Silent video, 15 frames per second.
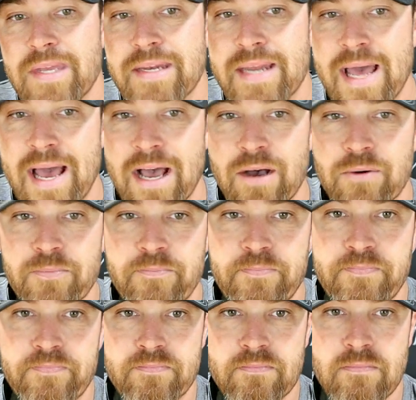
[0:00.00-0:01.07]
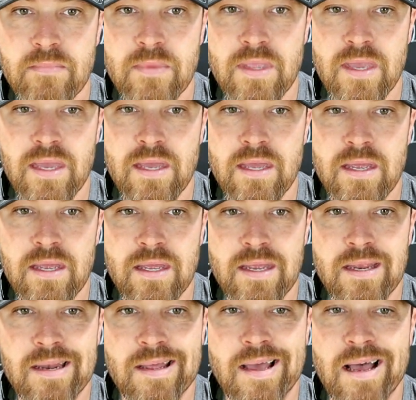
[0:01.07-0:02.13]
Now,
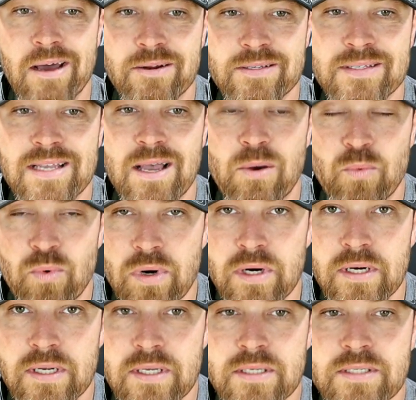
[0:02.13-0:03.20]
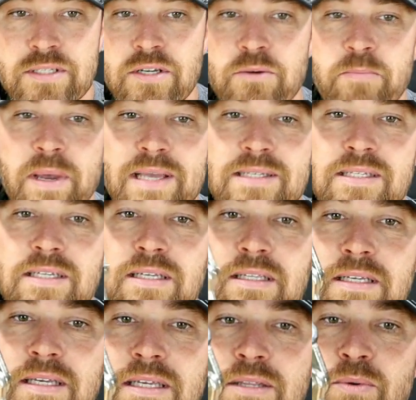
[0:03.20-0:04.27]
how does that work? So
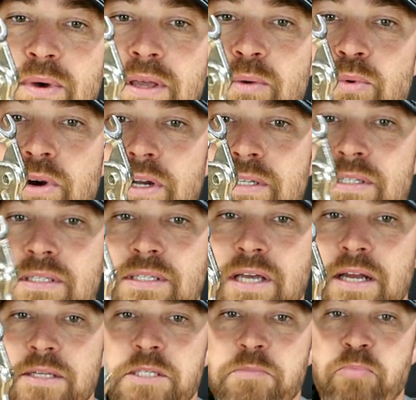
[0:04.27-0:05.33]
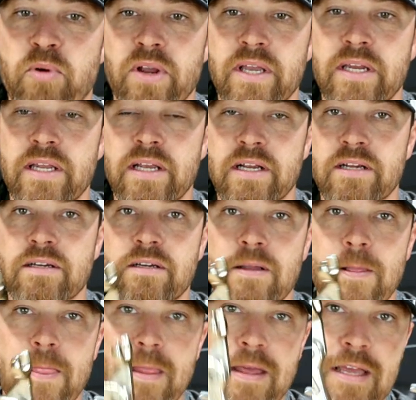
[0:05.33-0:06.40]
basically the way it works, it's got a spring in here.
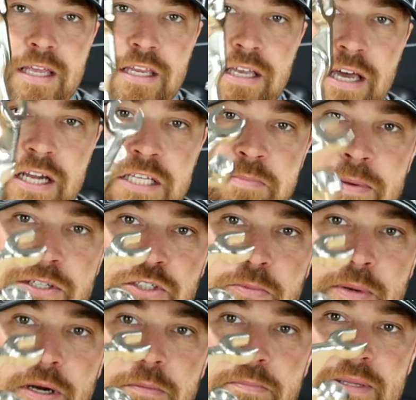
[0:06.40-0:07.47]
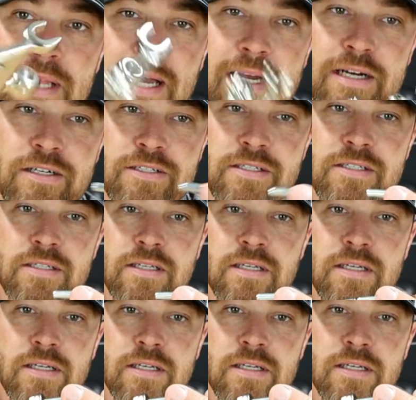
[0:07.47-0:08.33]
You got a special pair of pliers.